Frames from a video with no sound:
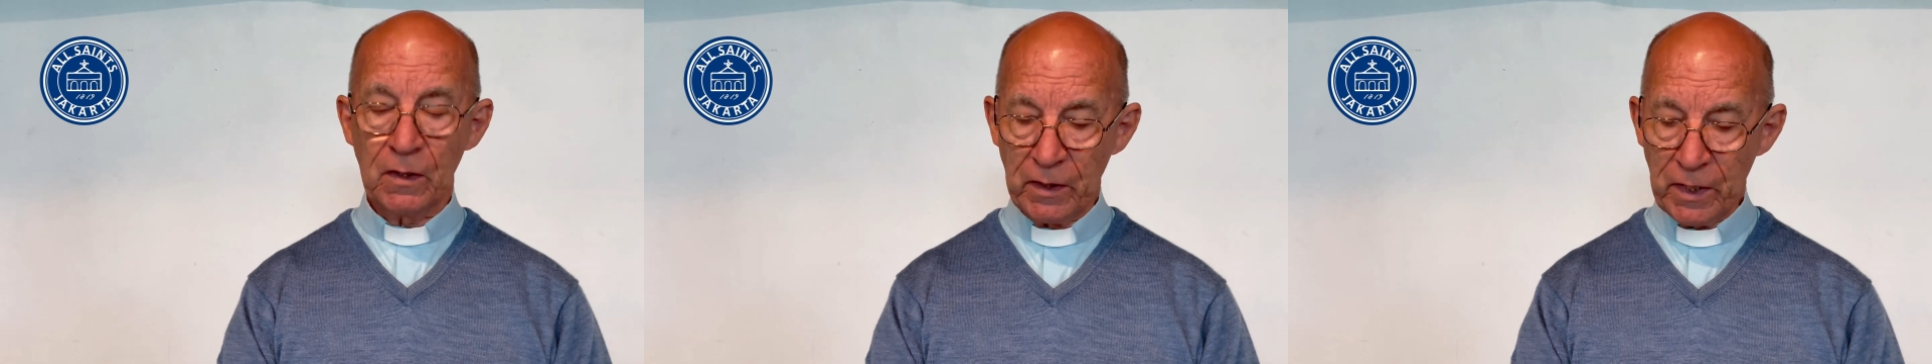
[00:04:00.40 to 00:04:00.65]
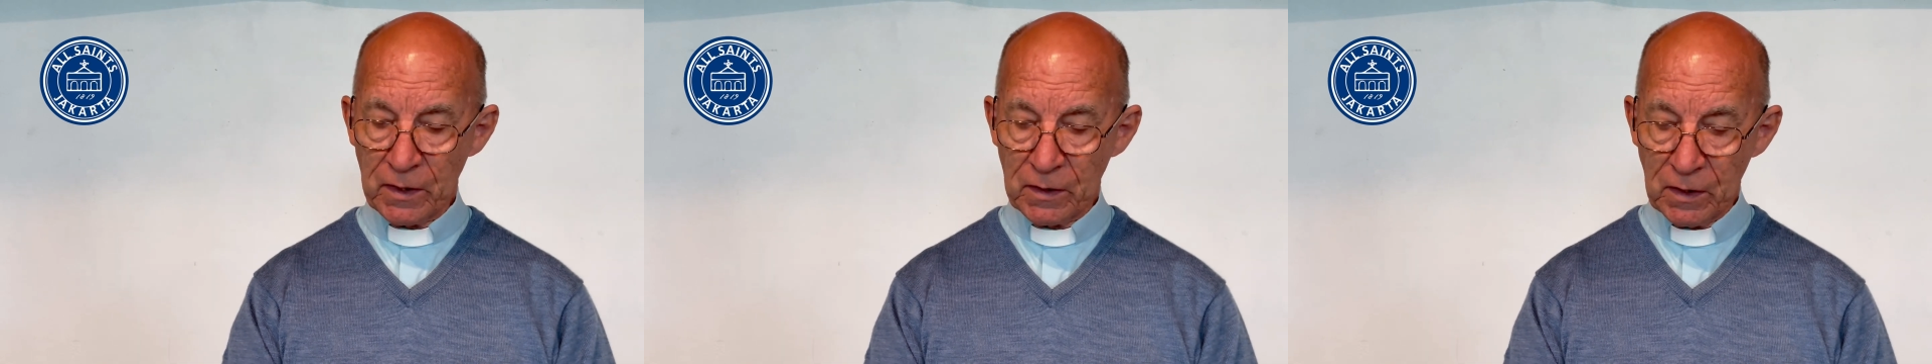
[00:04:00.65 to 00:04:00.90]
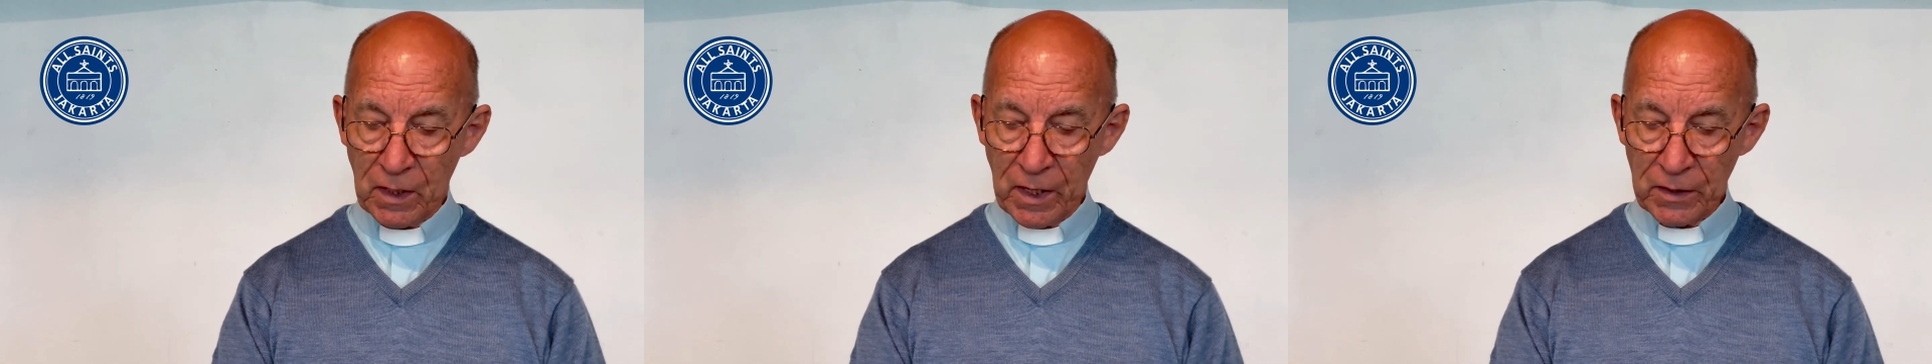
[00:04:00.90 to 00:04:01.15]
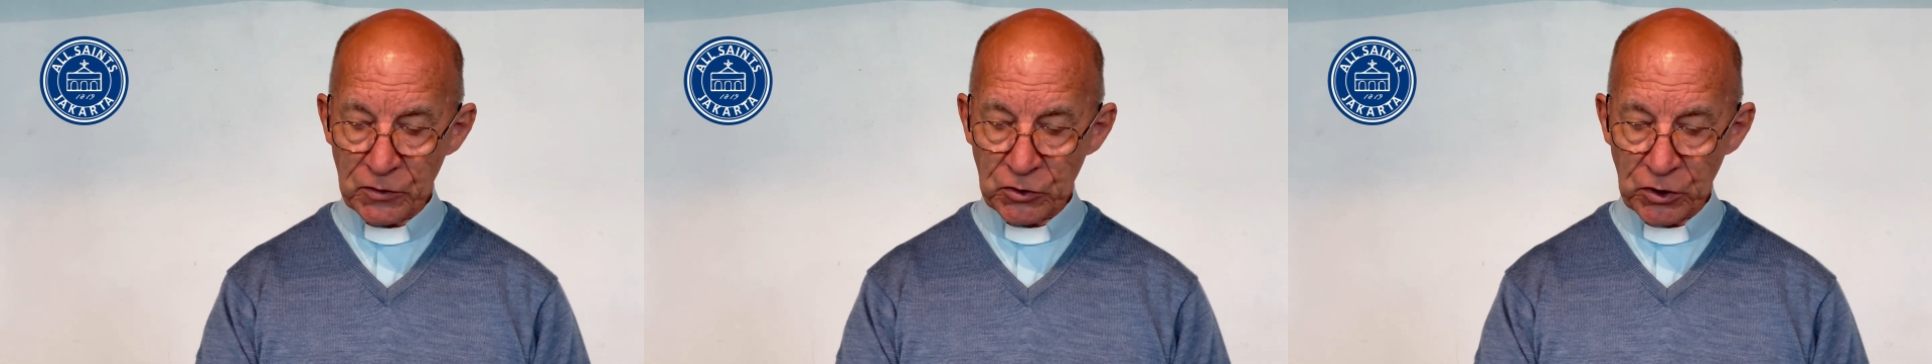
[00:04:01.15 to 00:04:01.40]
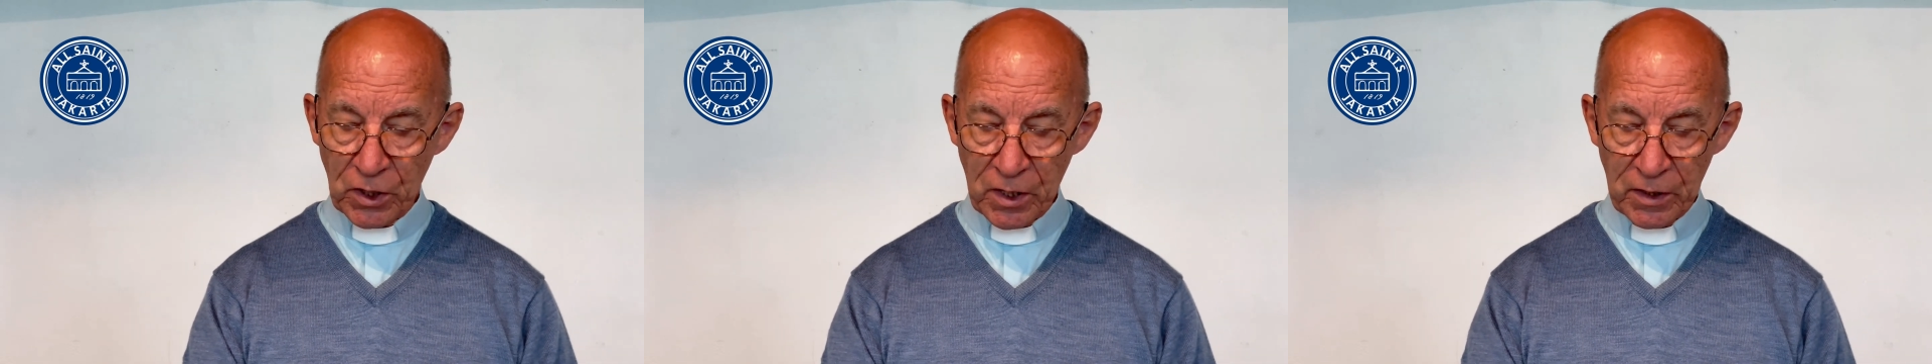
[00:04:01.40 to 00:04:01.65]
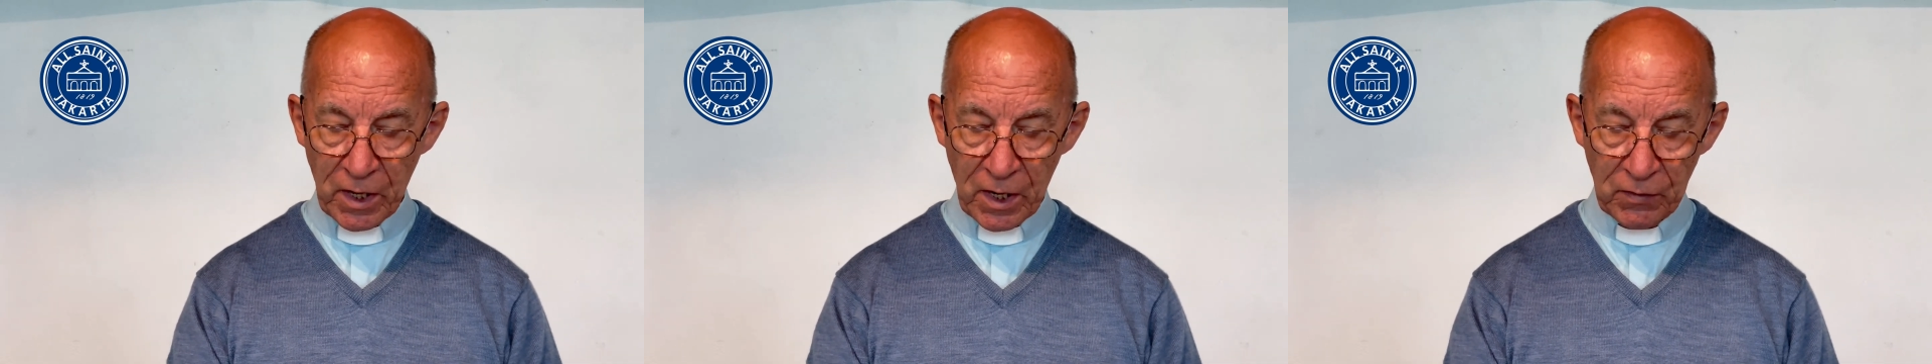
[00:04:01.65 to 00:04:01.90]
'Let light
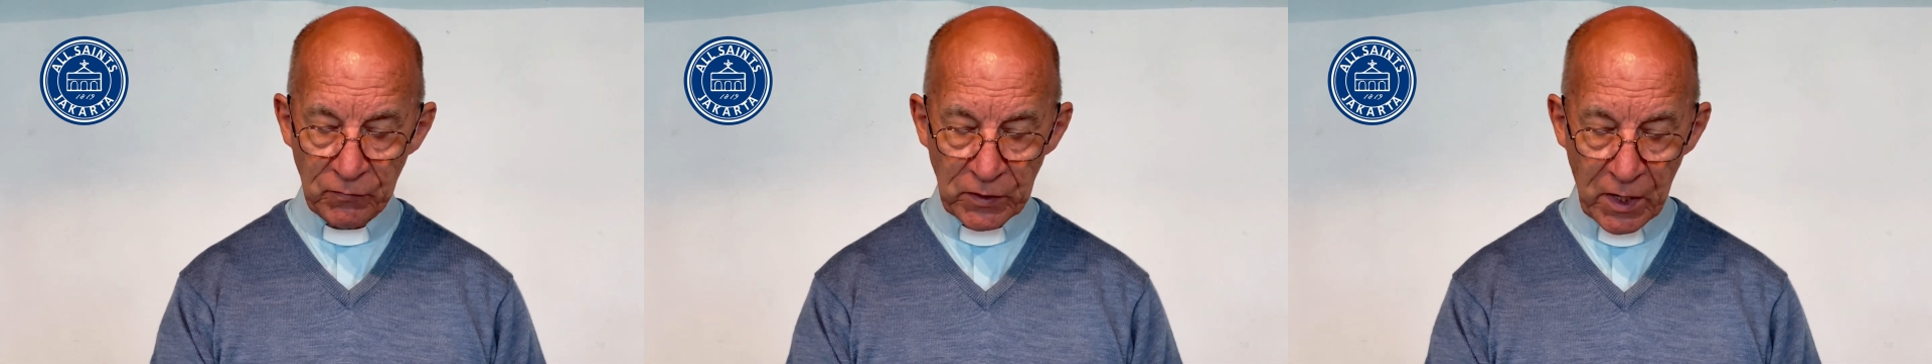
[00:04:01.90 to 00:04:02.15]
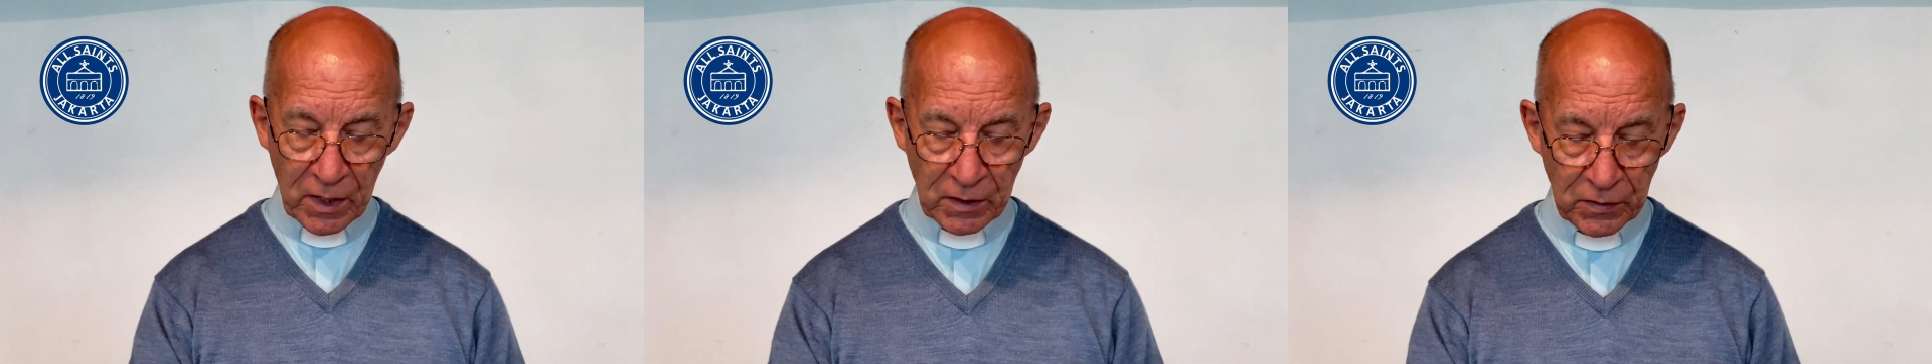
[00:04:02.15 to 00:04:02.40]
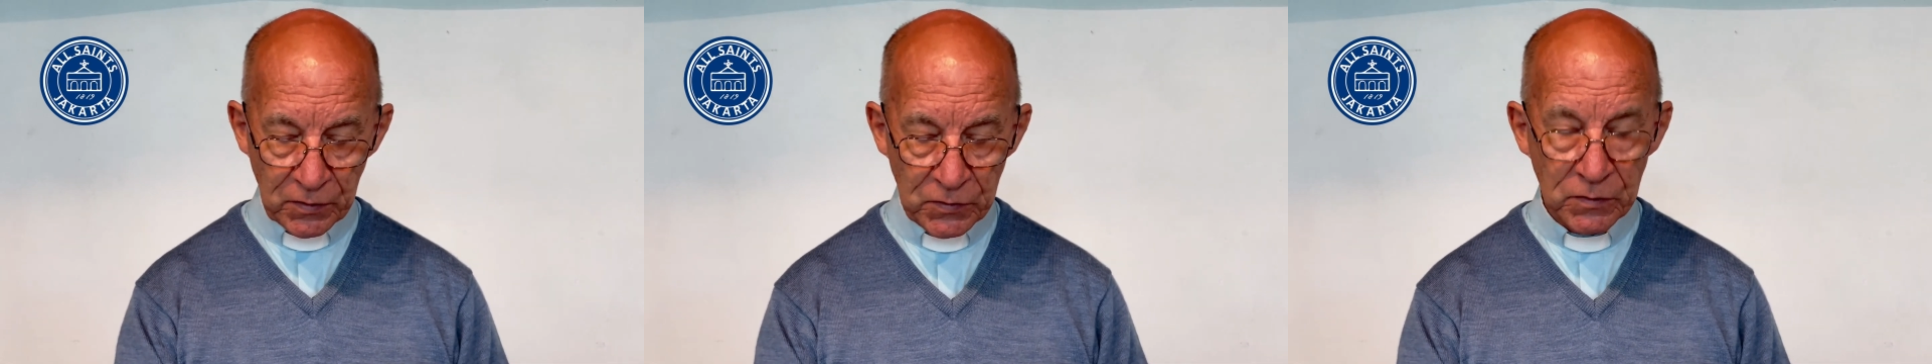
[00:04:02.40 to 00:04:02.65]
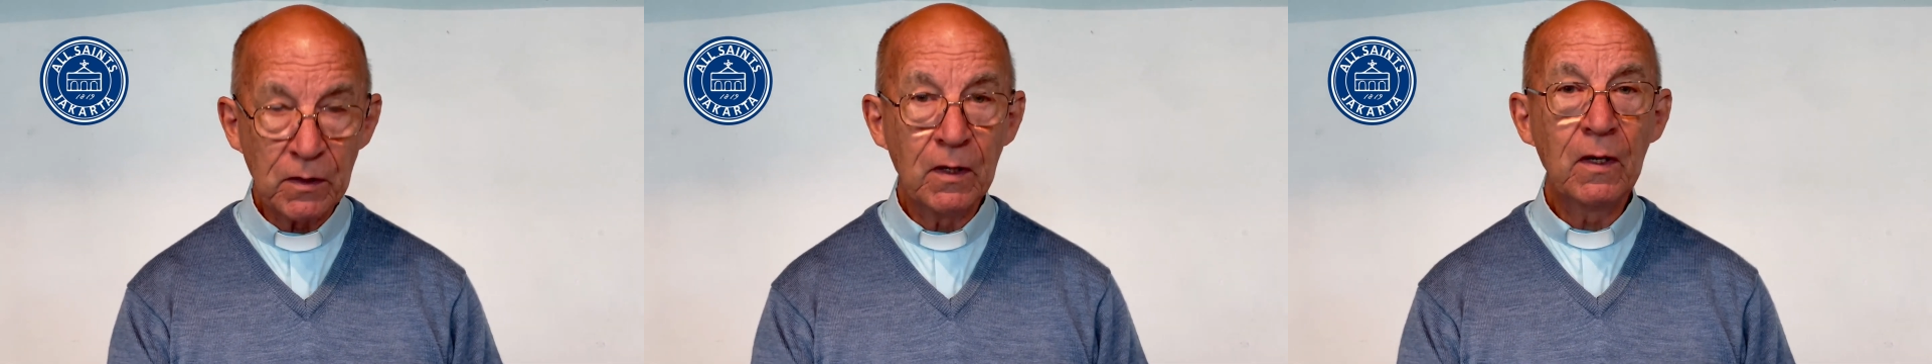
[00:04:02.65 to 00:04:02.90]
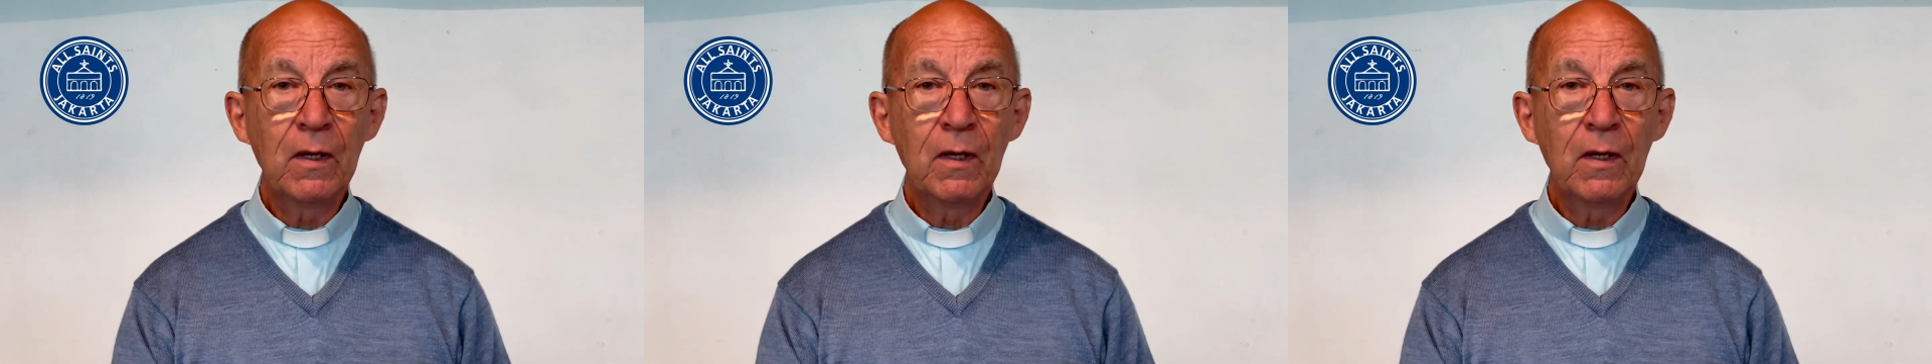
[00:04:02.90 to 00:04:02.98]
shine out of darkness,'